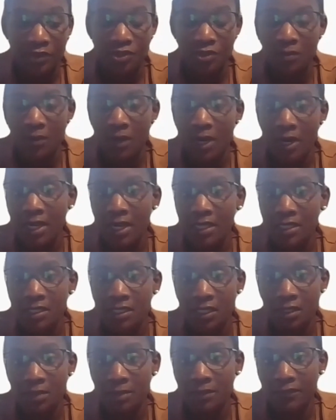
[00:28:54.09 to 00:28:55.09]
Your rye is
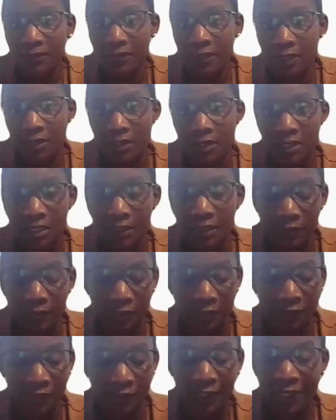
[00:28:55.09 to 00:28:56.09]
going to be very
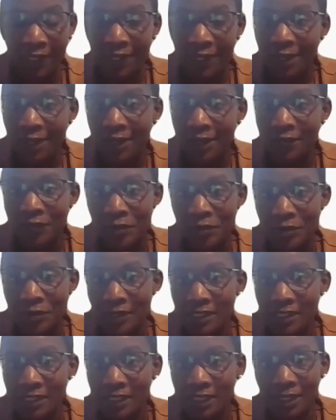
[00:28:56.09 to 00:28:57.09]
different, of
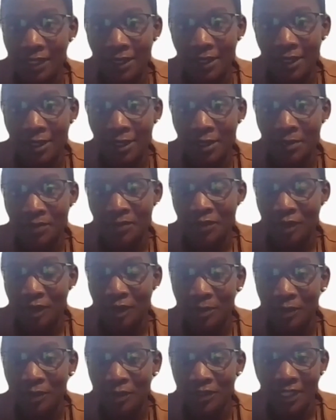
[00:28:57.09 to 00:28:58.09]
course,
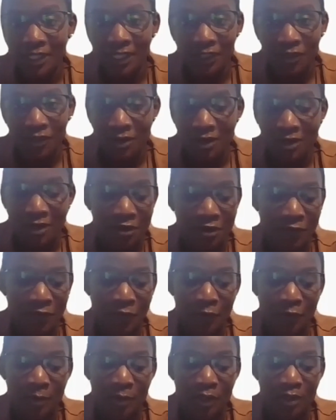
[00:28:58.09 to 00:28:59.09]
from your 10-year-old,
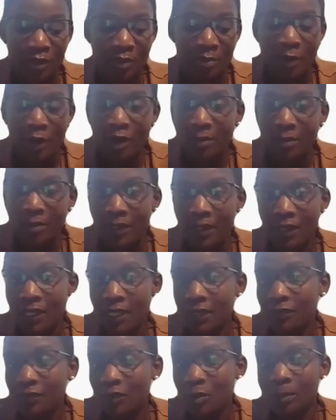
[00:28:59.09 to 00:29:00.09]
from your bourbon,
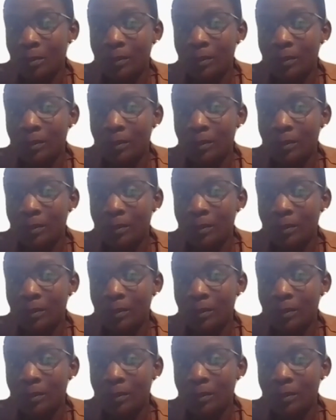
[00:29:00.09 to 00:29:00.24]
even